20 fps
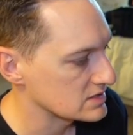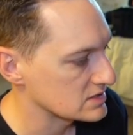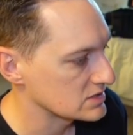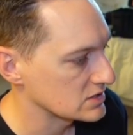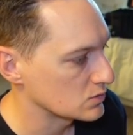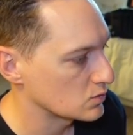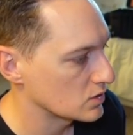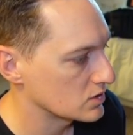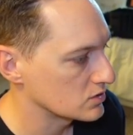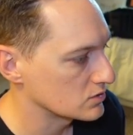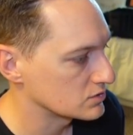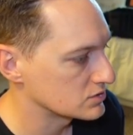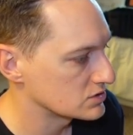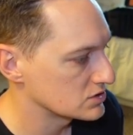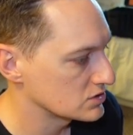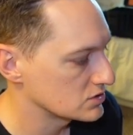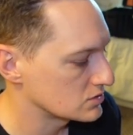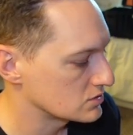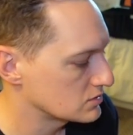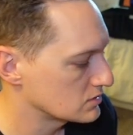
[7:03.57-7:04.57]
So what you'll
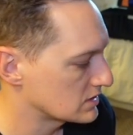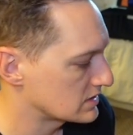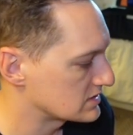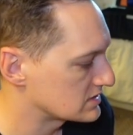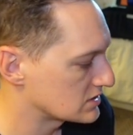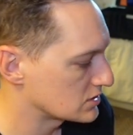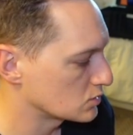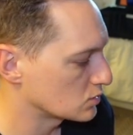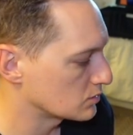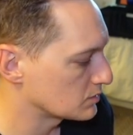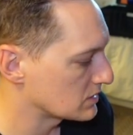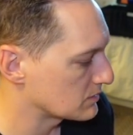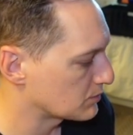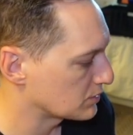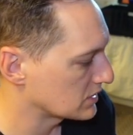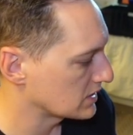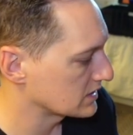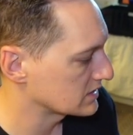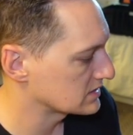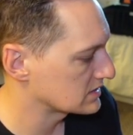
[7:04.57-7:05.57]
do is you will be
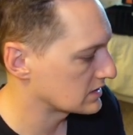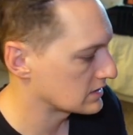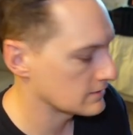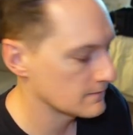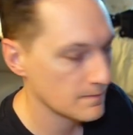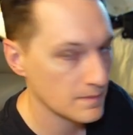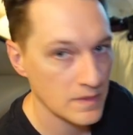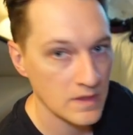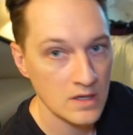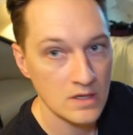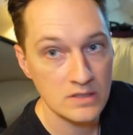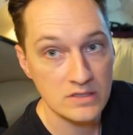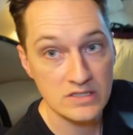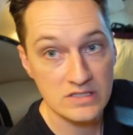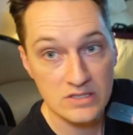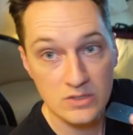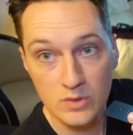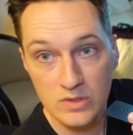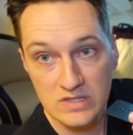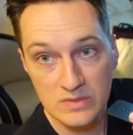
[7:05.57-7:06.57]
plugged in this
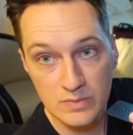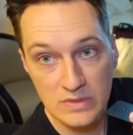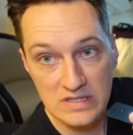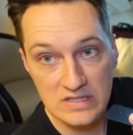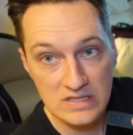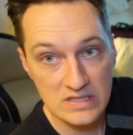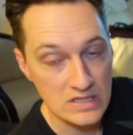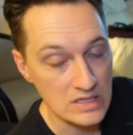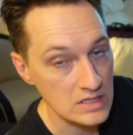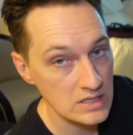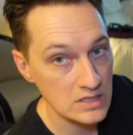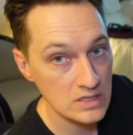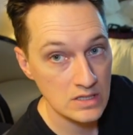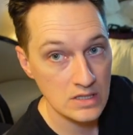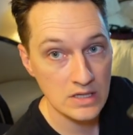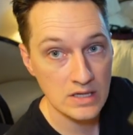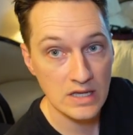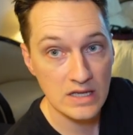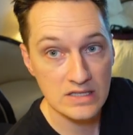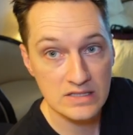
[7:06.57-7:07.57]
USB-C
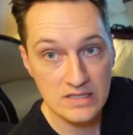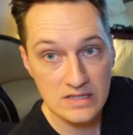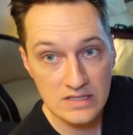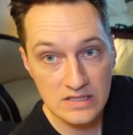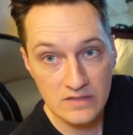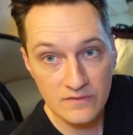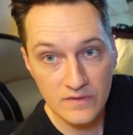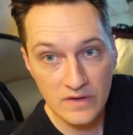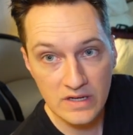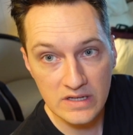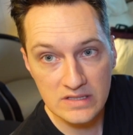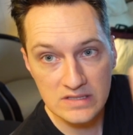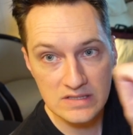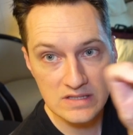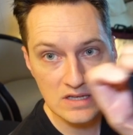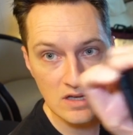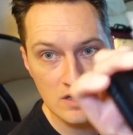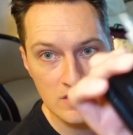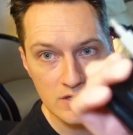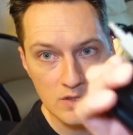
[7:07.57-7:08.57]
into the device,
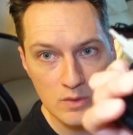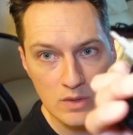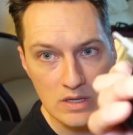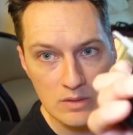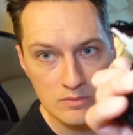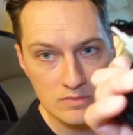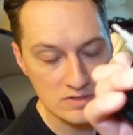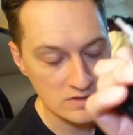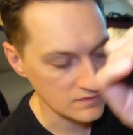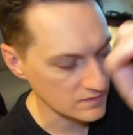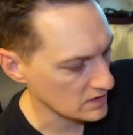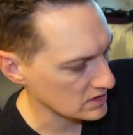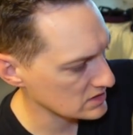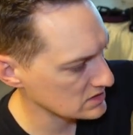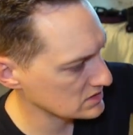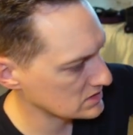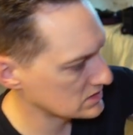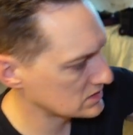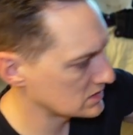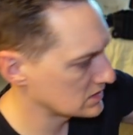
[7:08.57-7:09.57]
the Audio 8
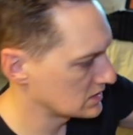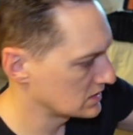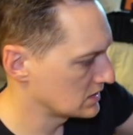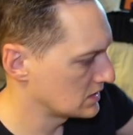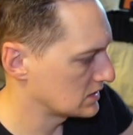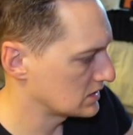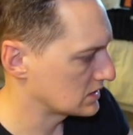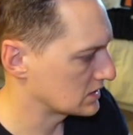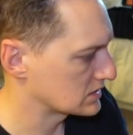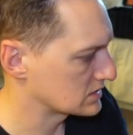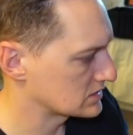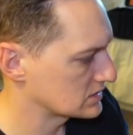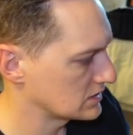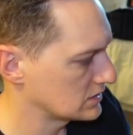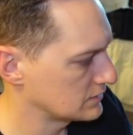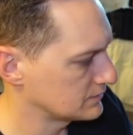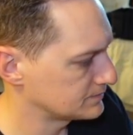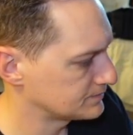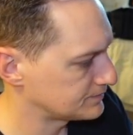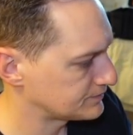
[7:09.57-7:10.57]
device, like
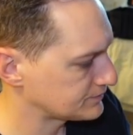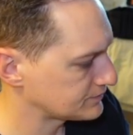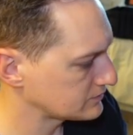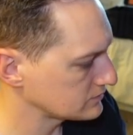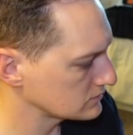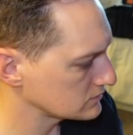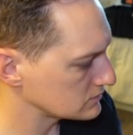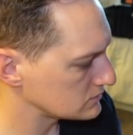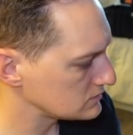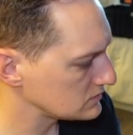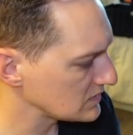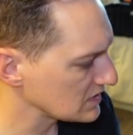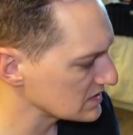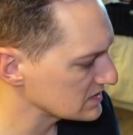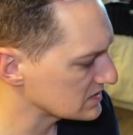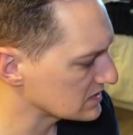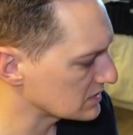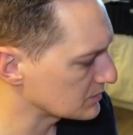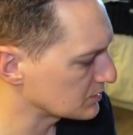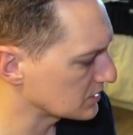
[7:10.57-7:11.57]
so. It's
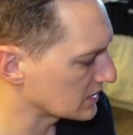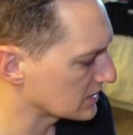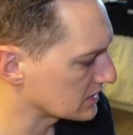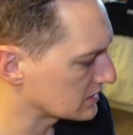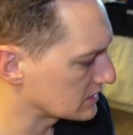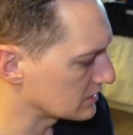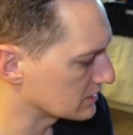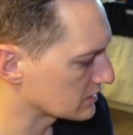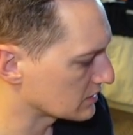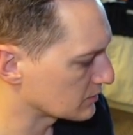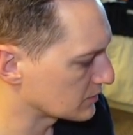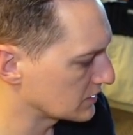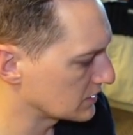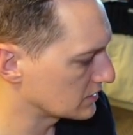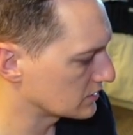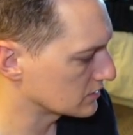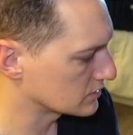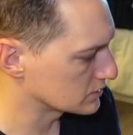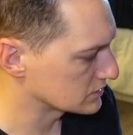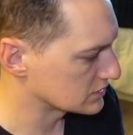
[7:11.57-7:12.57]
going to plug into your
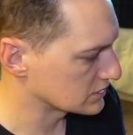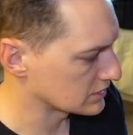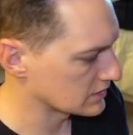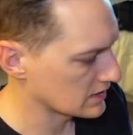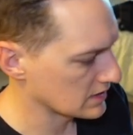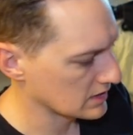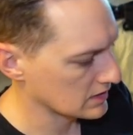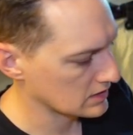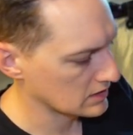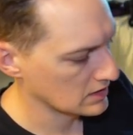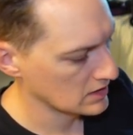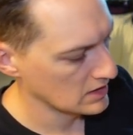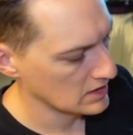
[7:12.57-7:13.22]
computer. It will turn on.